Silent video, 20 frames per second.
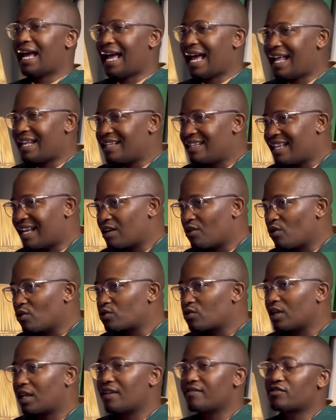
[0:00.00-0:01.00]
and that
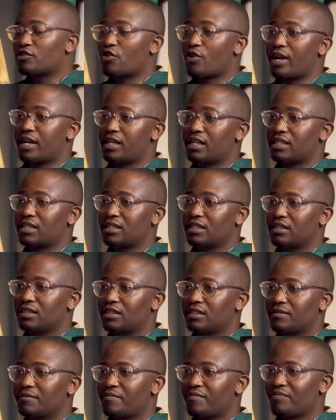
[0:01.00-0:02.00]
also gives credit.
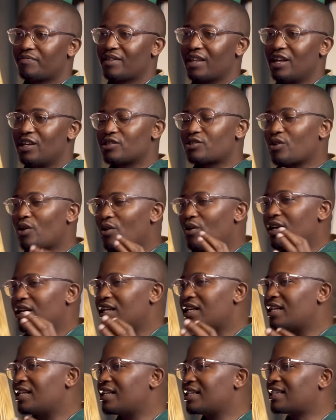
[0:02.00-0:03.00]
So
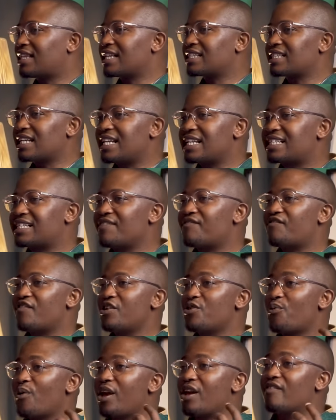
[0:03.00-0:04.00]
there's a
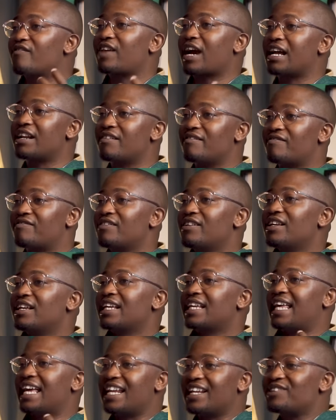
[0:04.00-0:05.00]
different way of kind of
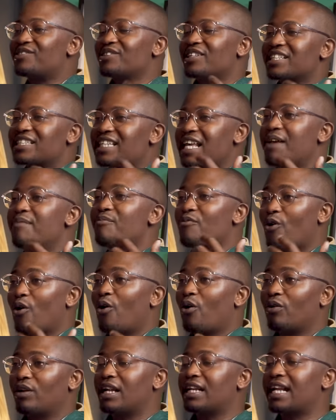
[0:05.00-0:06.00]
getting to the same
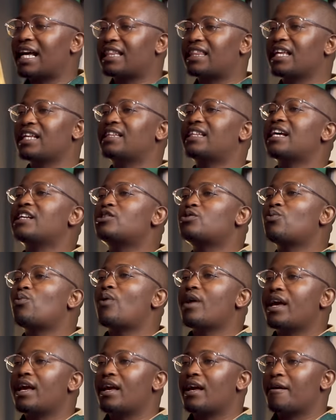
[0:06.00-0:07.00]
goal. And I think that's
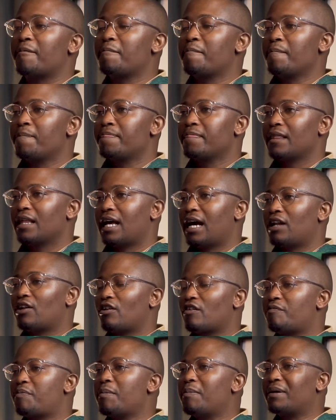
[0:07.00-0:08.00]
where a
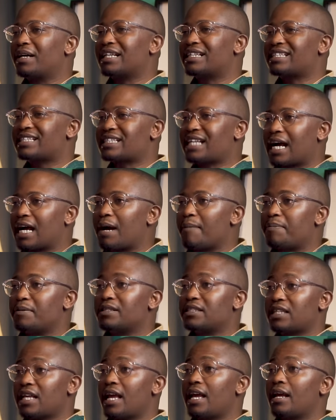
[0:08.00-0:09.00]
lot of people get stuck up
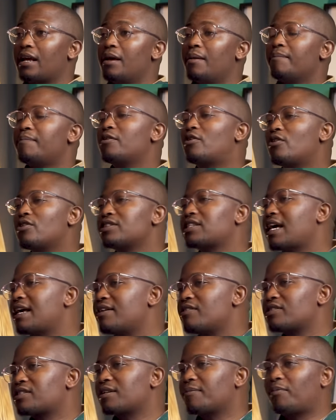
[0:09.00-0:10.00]
in saying, because
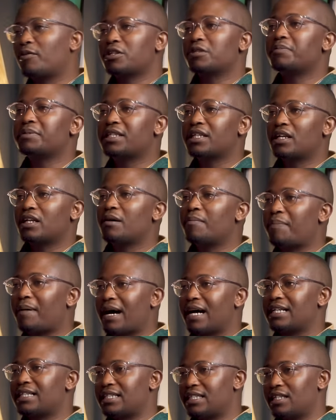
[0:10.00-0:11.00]
I support a particular
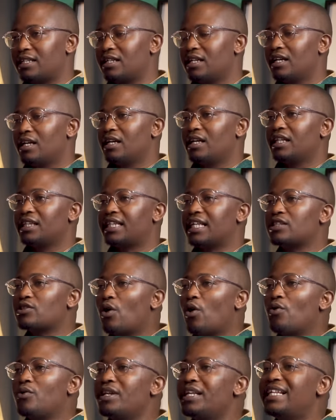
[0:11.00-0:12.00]
party, there's
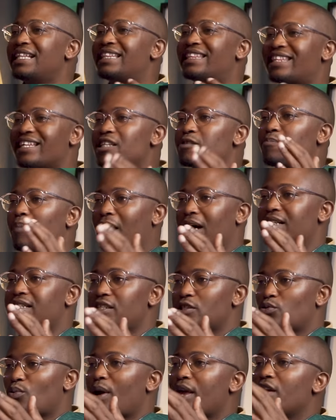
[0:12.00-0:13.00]
only this
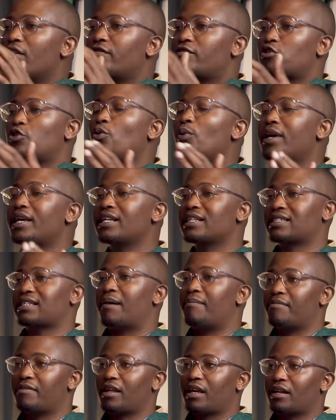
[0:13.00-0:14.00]
party's way of doing
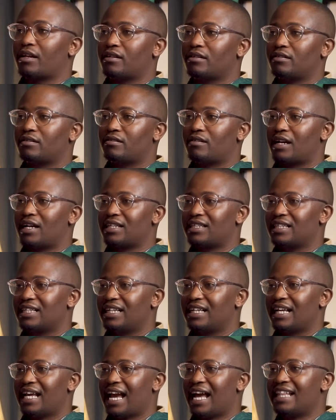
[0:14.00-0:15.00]
something, right?
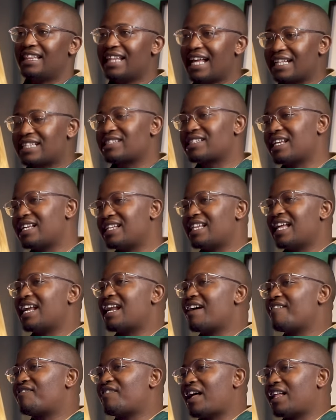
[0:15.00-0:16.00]
And
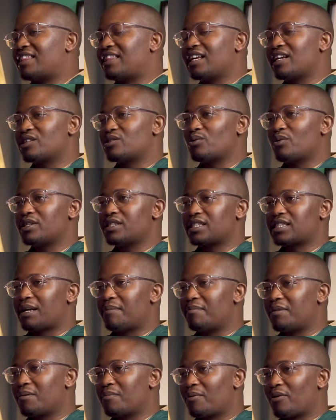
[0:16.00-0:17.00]
that I think is always a
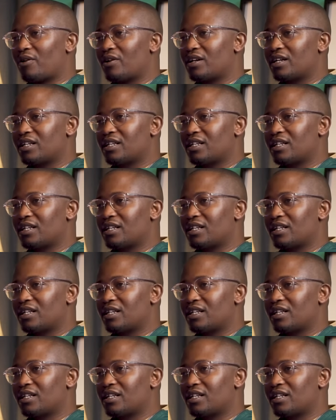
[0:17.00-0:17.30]
stumbling block.